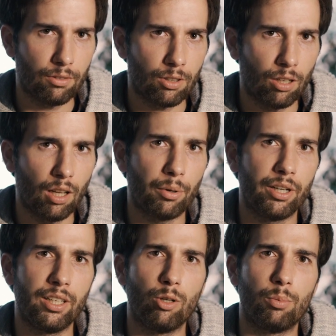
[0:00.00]

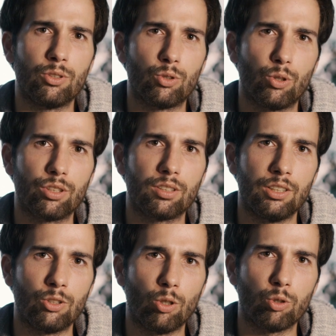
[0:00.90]
collaborating in open source
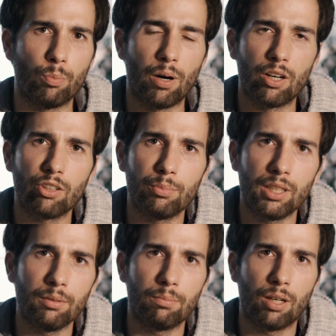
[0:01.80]
is also part of
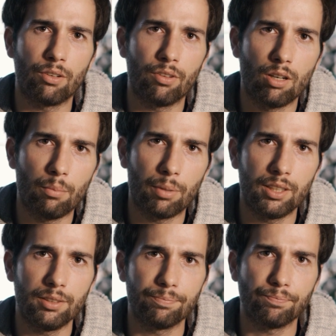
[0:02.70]
being part of the
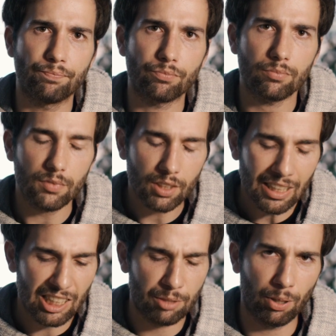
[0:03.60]
company.
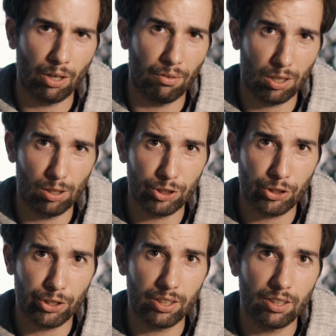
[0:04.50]
It's part of a
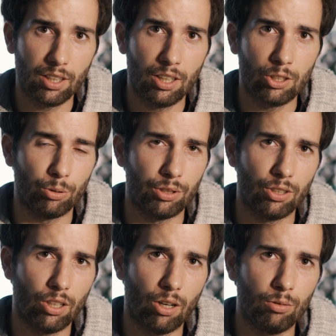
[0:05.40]
culture. So it's
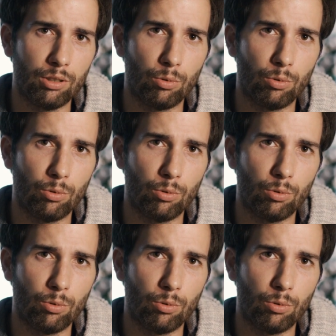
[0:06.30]
not only